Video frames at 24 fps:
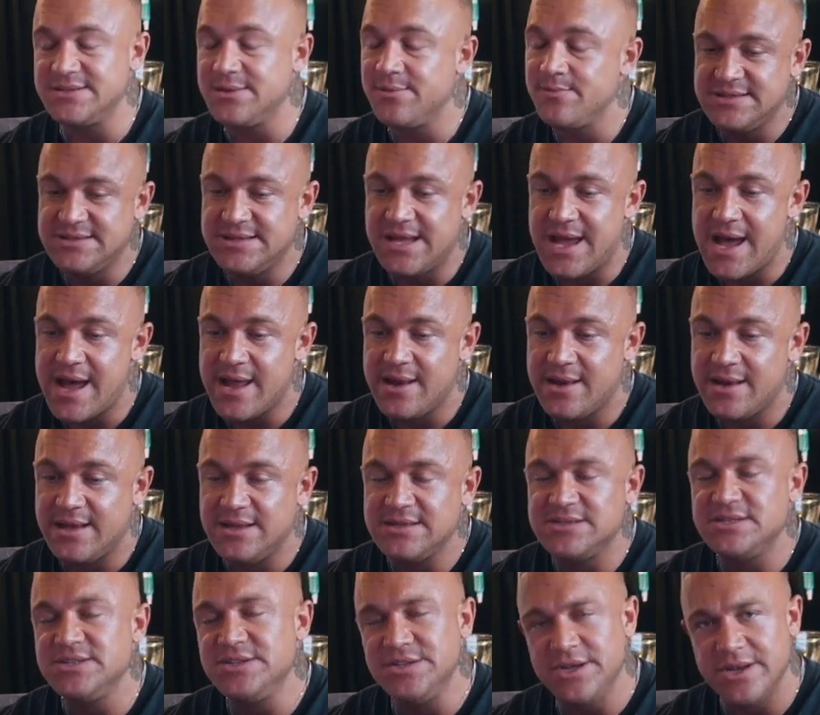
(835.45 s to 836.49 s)
is that
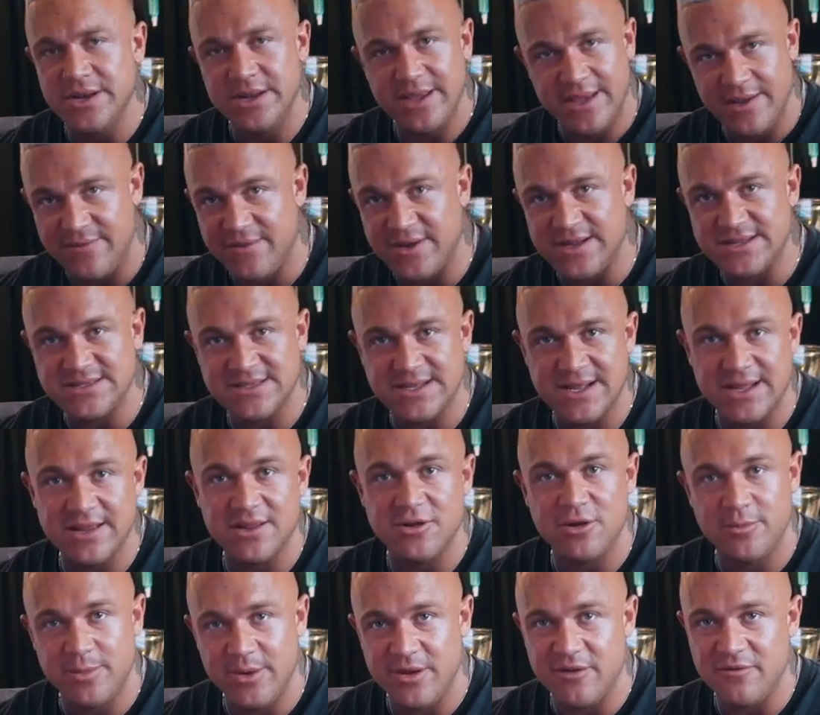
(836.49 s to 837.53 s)
it's just gonna give us a
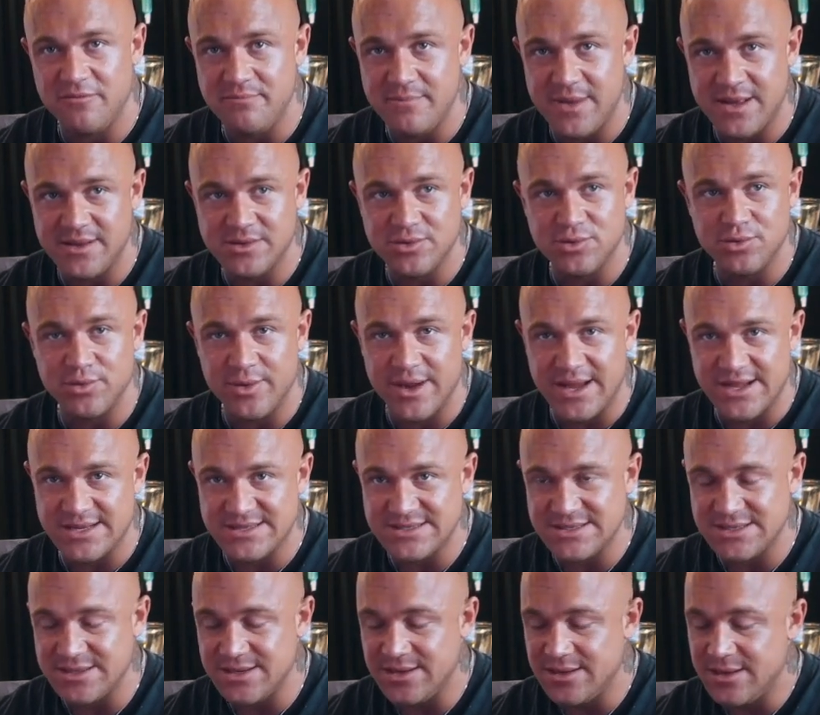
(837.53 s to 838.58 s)
little bit of mental
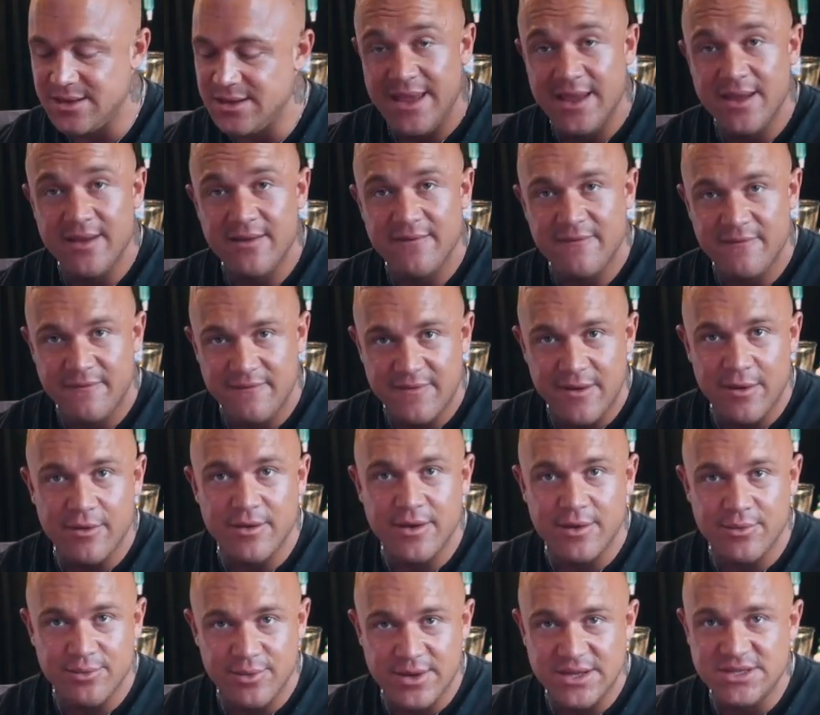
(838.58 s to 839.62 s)
rest. Being
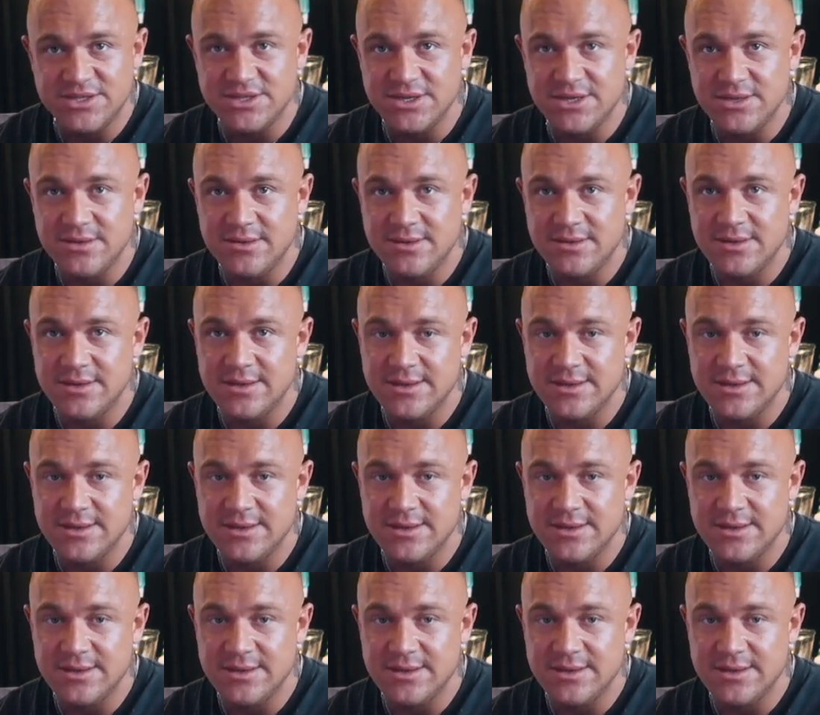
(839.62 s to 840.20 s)
very rigid